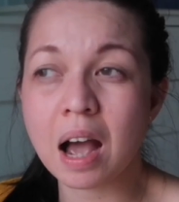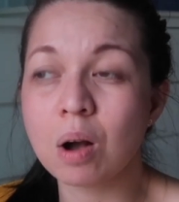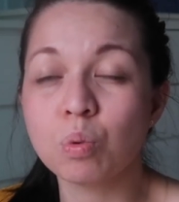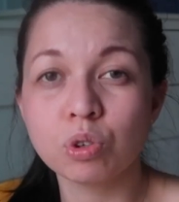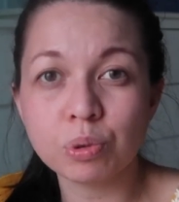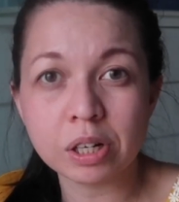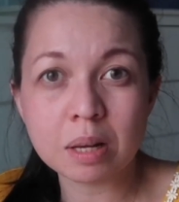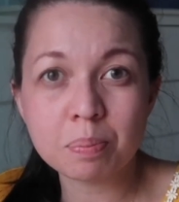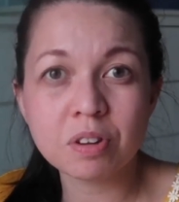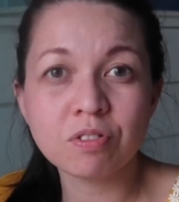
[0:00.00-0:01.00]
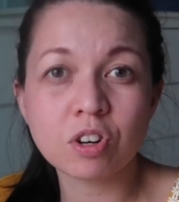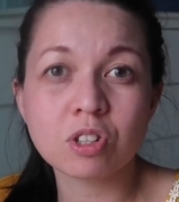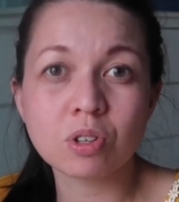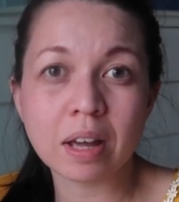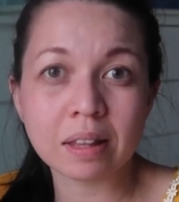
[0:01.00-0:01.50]
I would really prefer
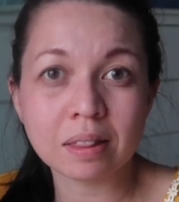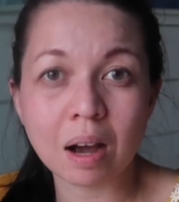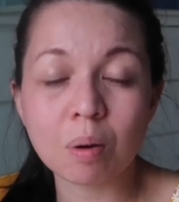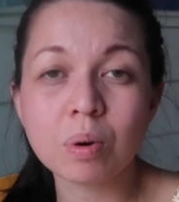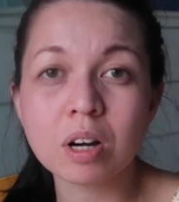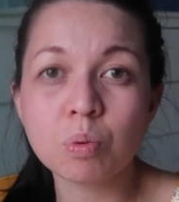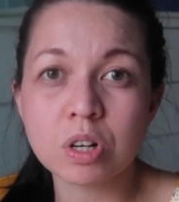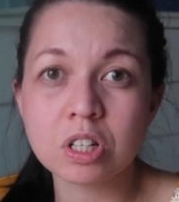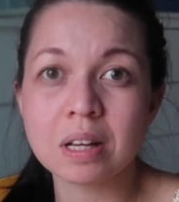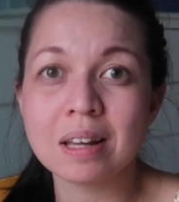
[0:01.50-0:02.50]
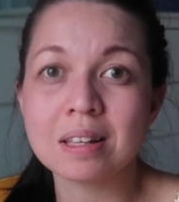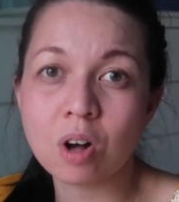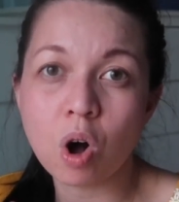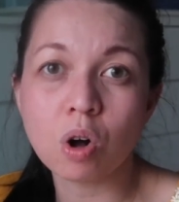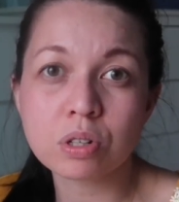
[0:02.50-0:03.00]
to get that one, which is
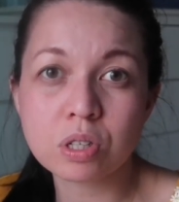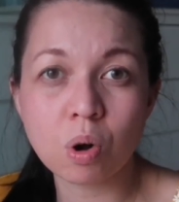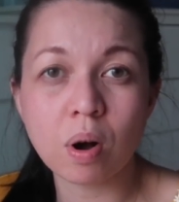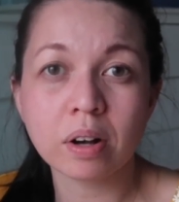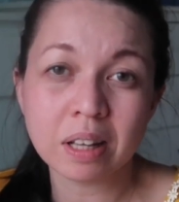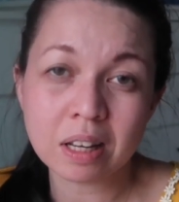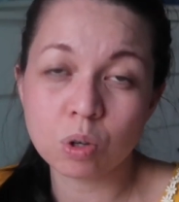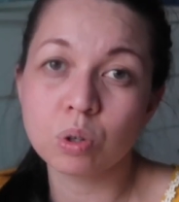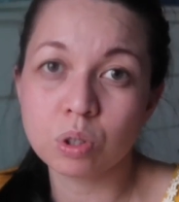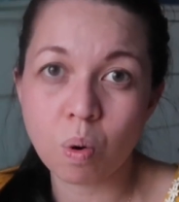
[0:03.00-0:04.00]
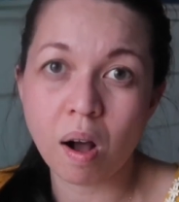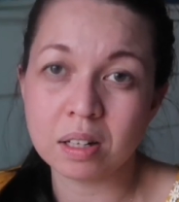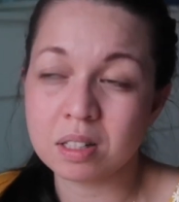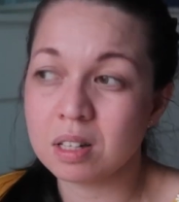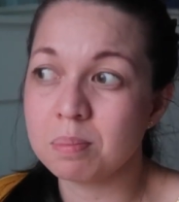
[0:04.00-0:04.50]
also in a good
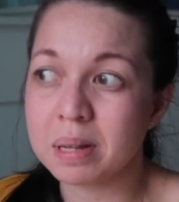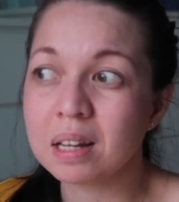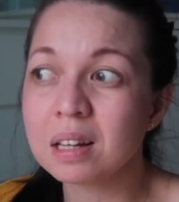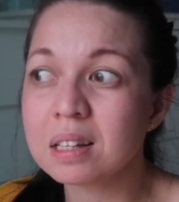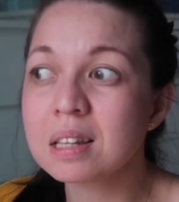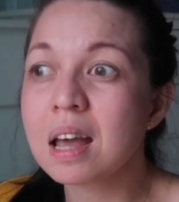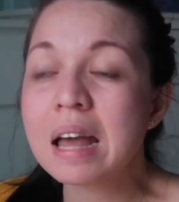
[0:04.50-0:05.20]
quality, because